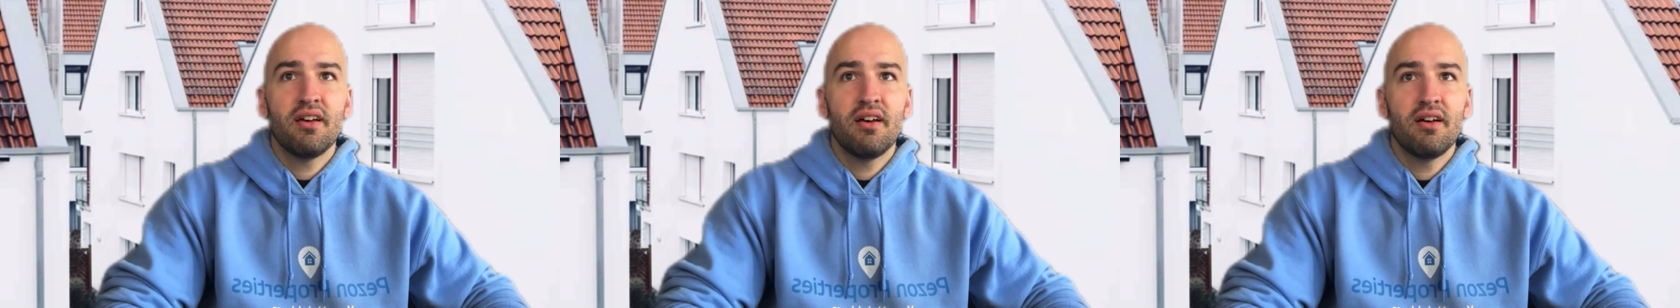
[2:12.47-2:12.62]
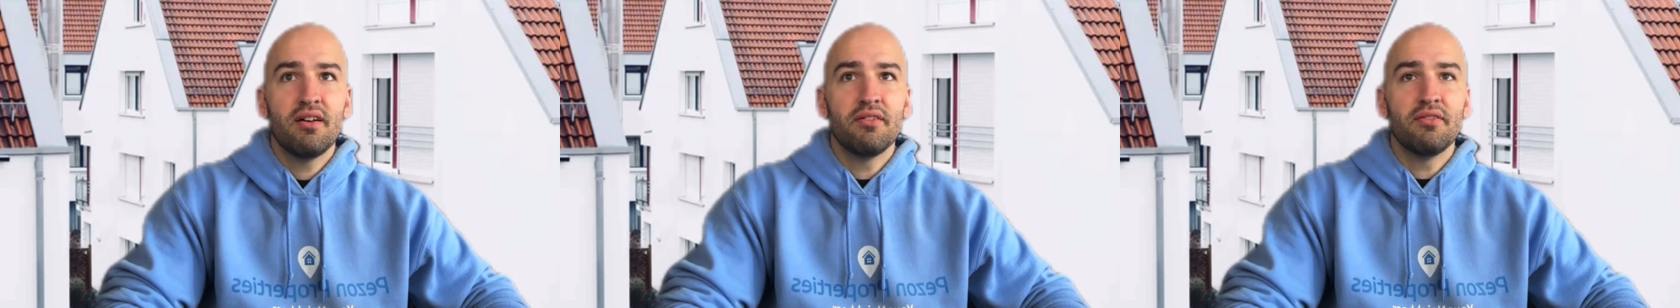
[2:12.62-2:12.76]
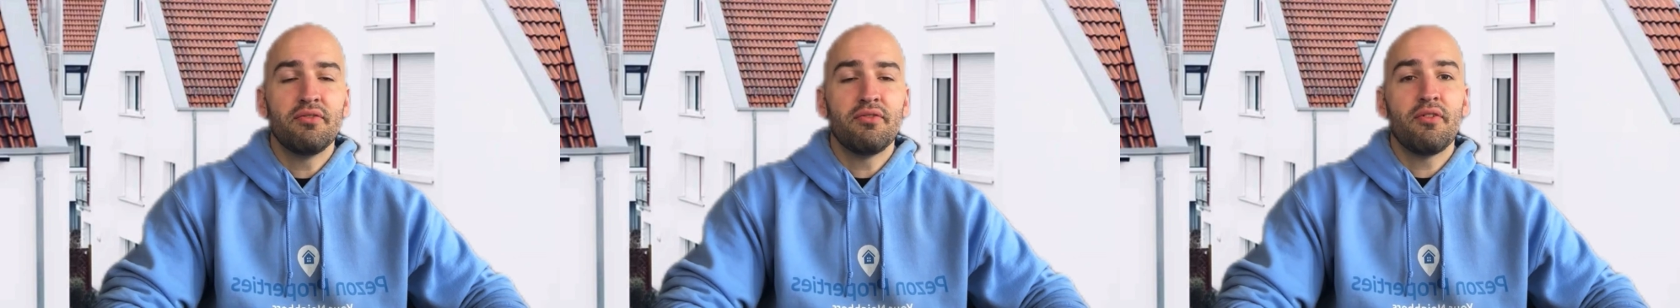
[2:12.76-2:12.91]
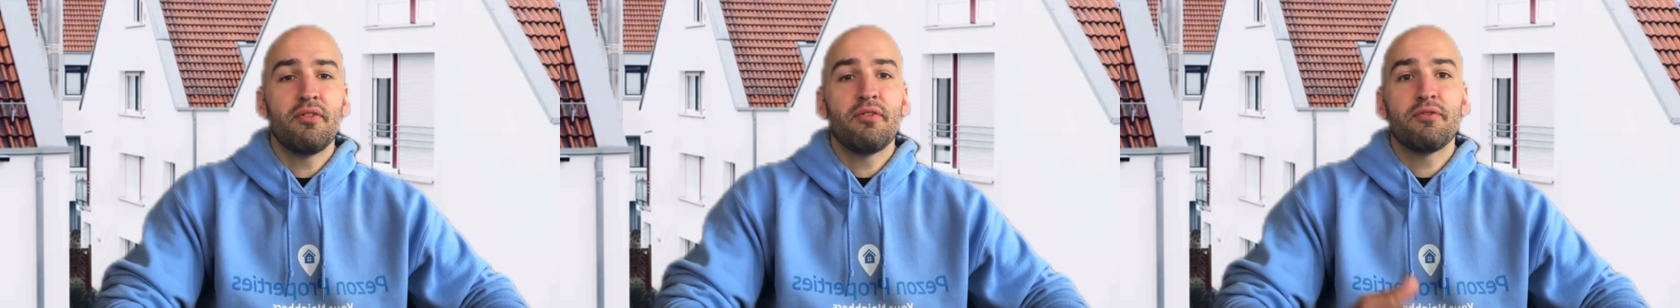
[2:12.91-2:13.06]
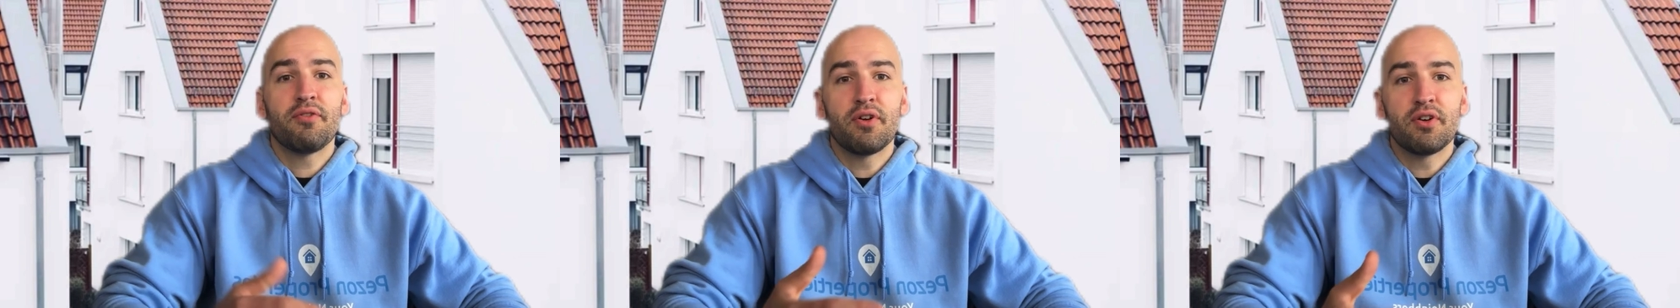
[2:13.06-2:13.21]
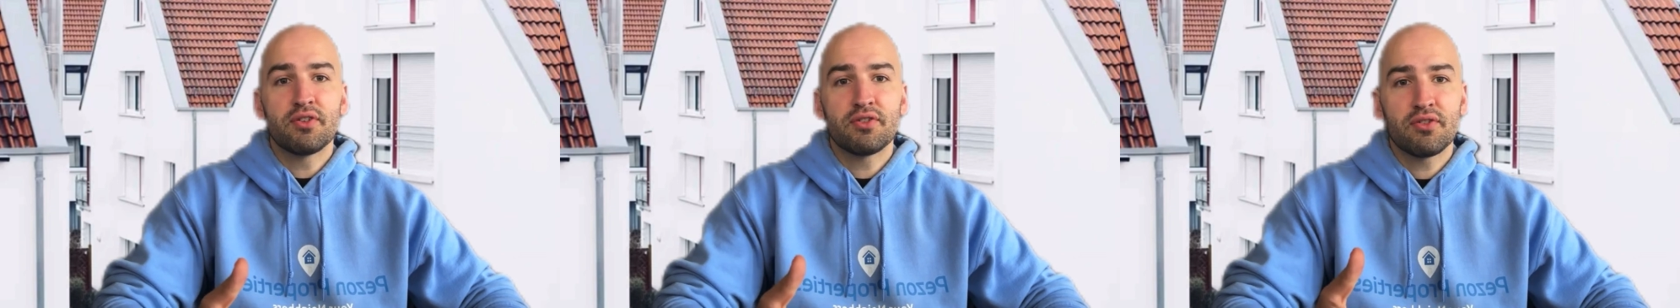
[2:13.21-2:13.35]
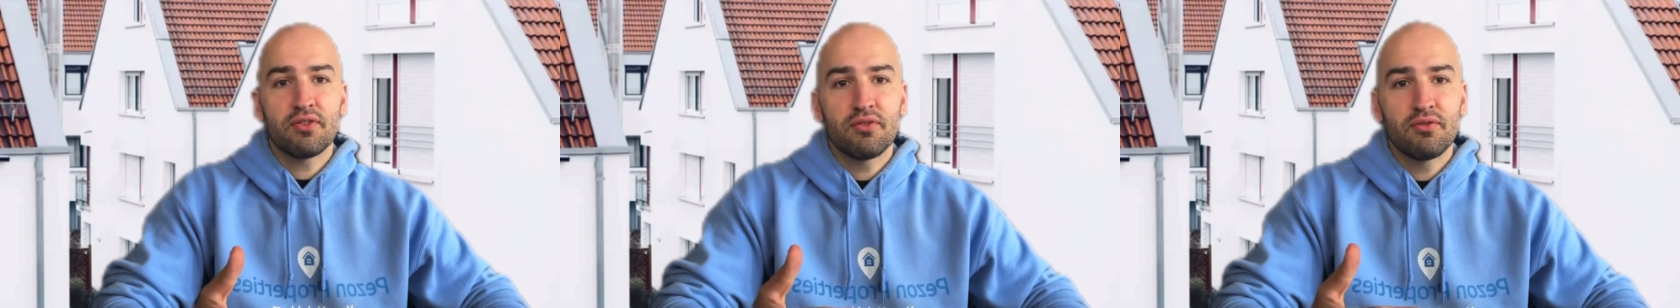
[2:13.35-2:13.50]
of
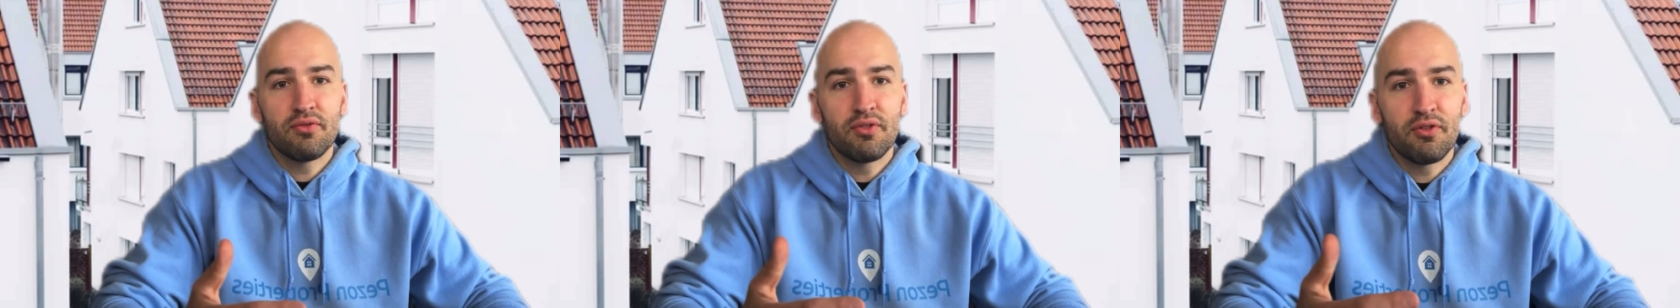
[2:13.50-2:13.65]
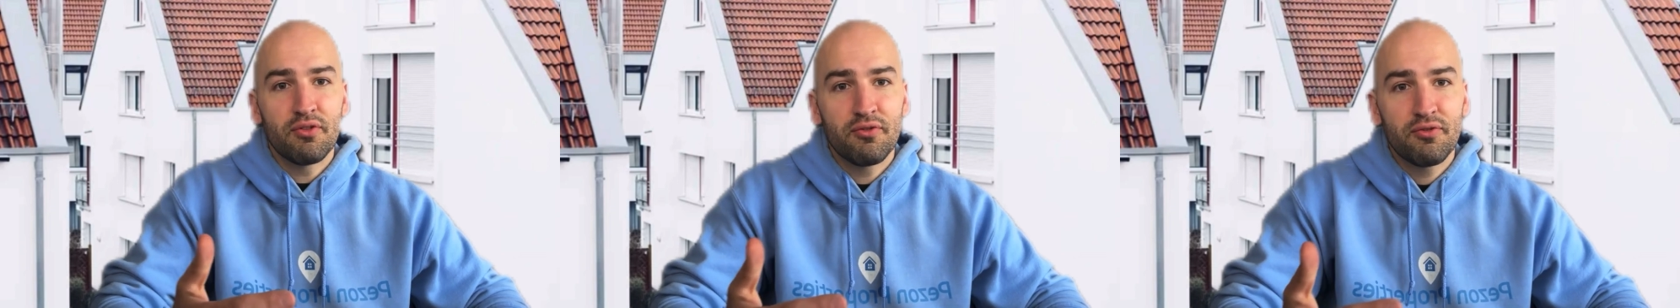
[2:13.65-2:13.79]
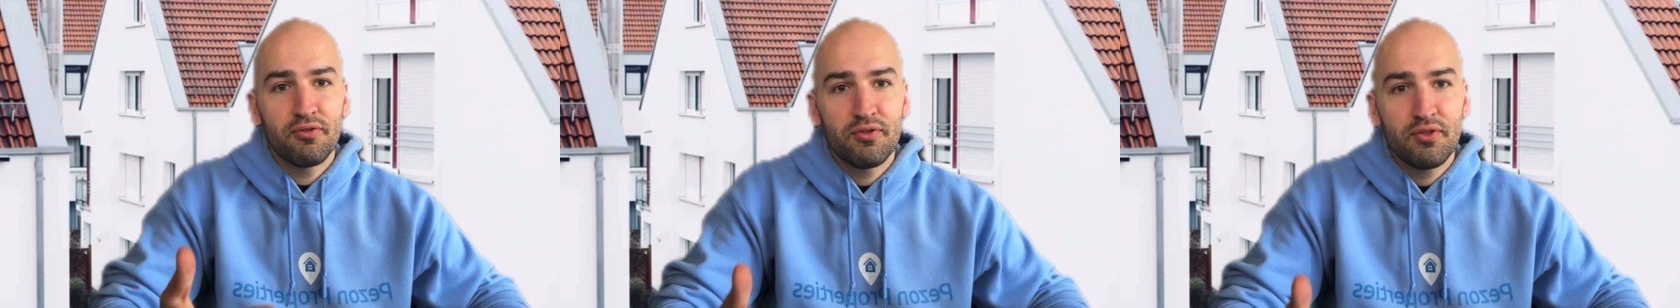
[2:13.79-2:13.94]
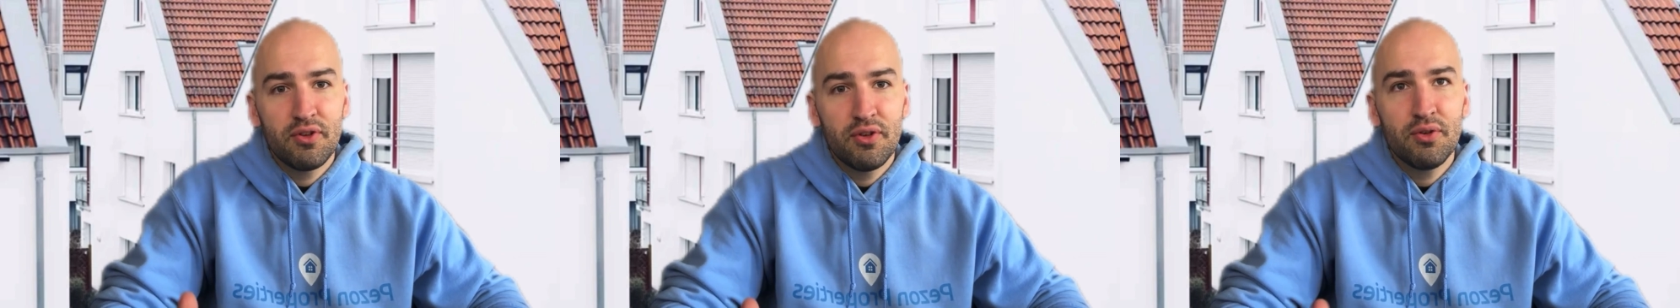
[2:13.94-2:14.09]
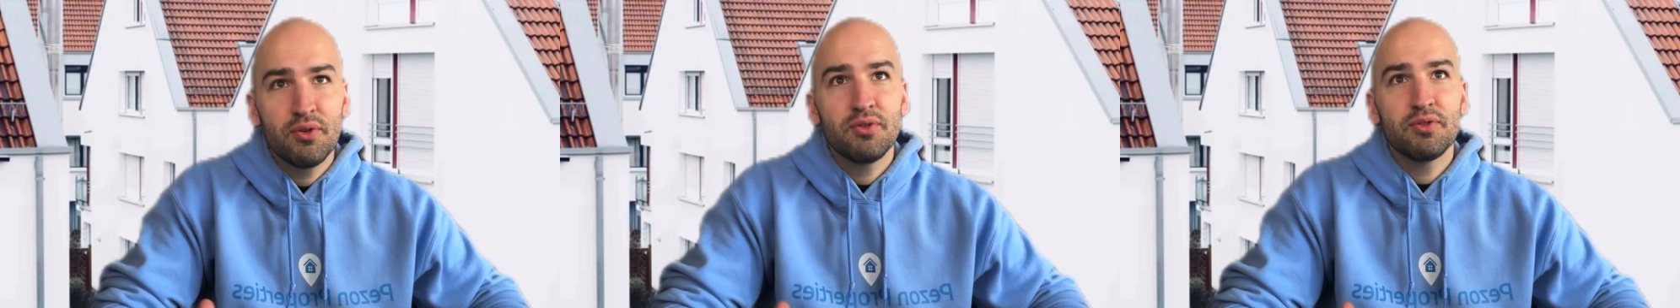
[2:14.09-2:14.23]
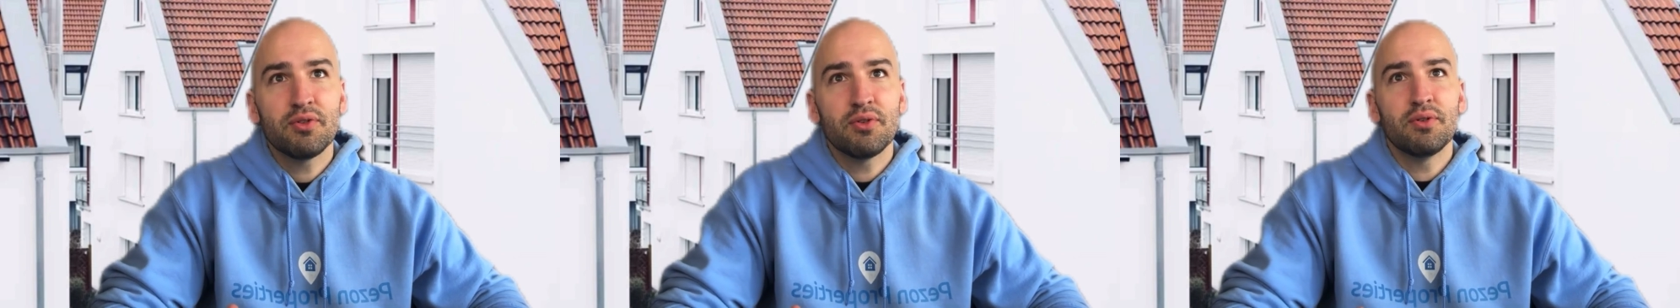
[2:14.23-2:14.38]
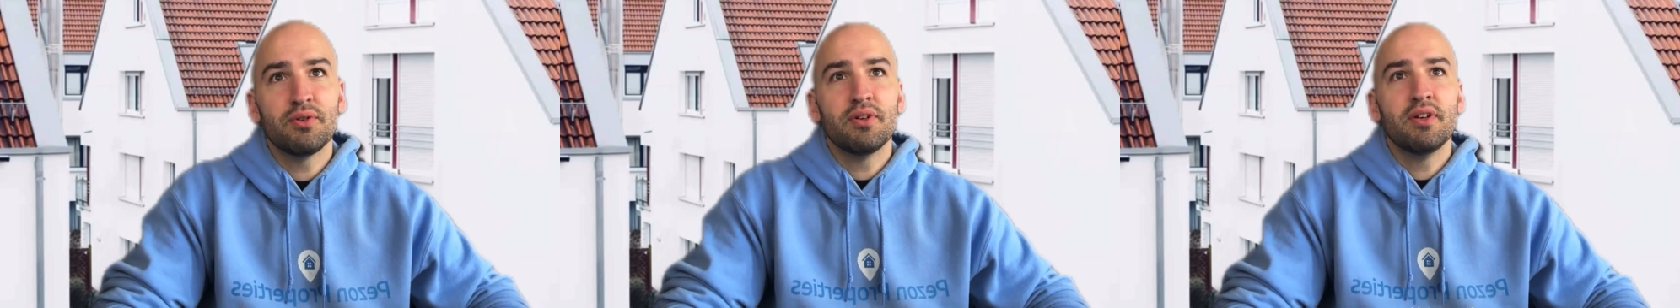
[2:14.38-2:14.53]
first
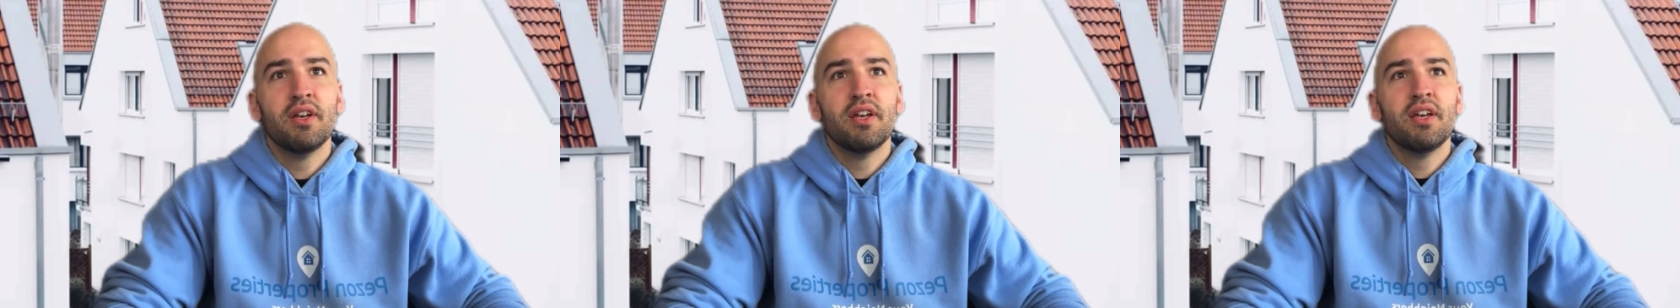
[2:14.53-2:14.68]
refusal.